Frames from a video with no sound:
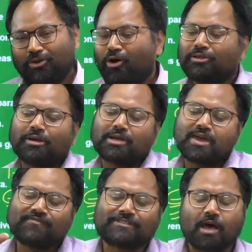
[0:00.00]
Author
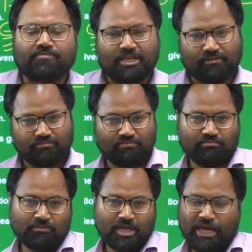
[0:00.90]
gives something
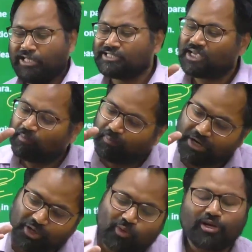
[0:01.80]
in some
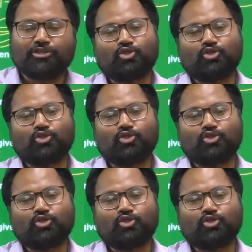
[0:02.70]
particular